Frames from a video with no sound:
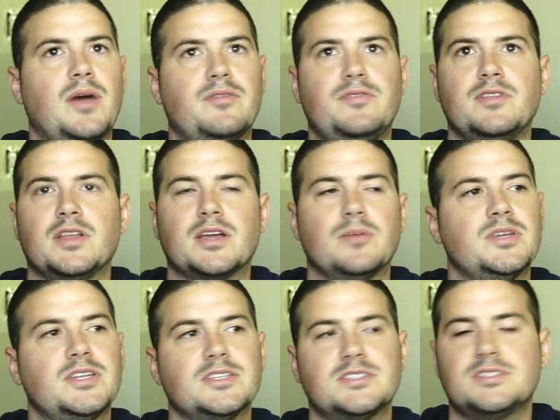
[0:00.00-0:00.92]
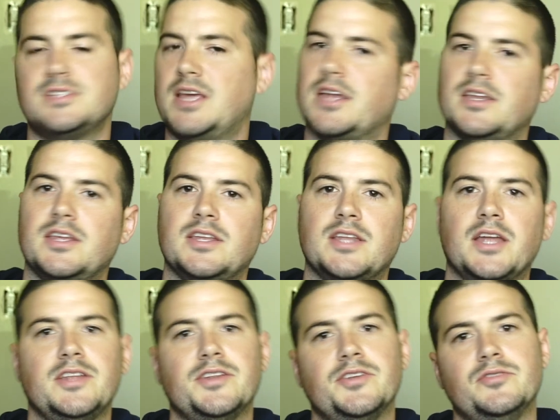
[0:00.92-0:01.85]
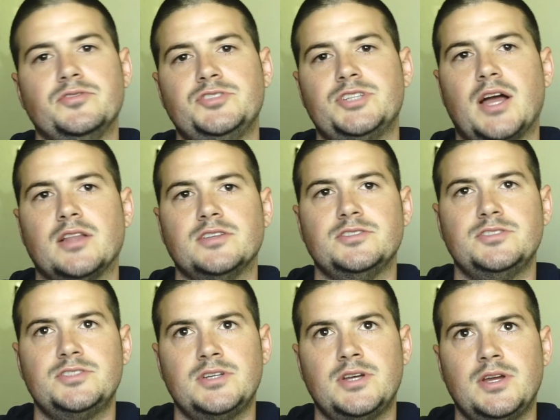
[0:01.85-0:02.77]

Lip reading: I feel like I'm getting stagnant, and I need a new challenge.